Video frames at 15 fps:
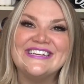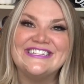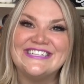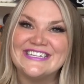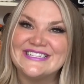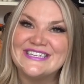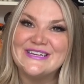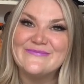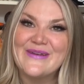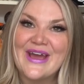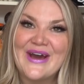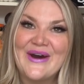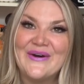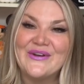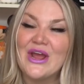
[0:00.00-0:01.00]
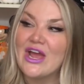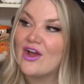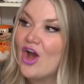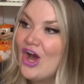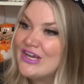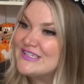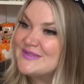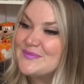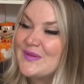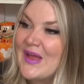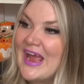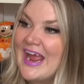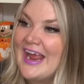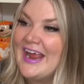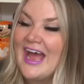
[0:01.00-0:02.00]
Disney bound, a
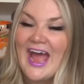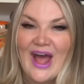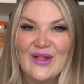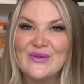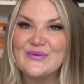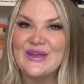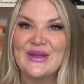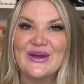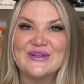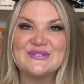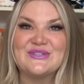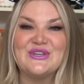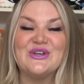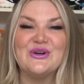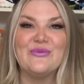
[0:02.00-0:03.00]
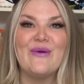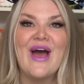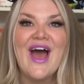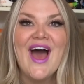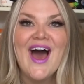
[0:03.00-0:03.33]
cosplay, a Halloween costume.